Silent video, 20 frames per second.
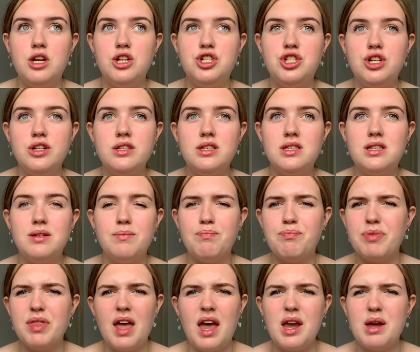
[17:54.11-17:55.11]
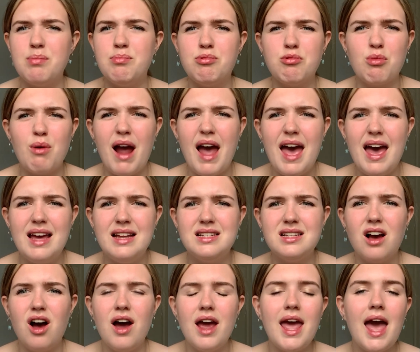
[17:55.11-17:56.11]
just like bread.
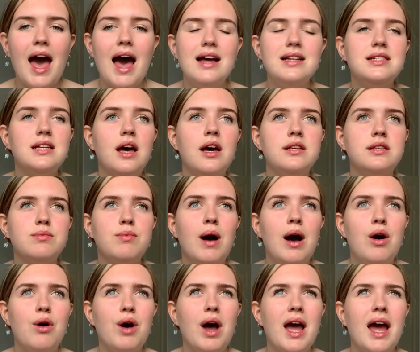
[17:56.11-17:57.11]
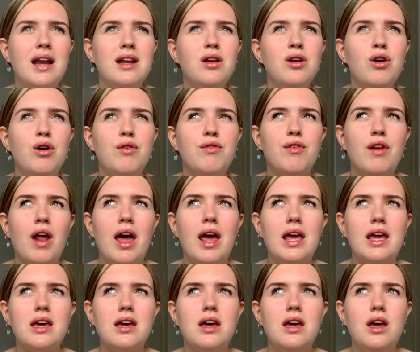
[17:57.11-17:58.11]
I had a lot of
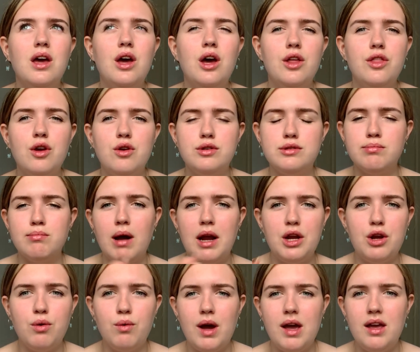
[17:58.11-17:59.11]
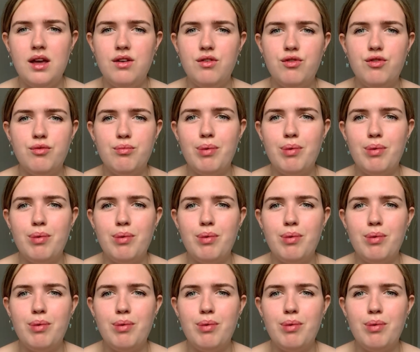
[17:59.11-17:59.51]
like those microwave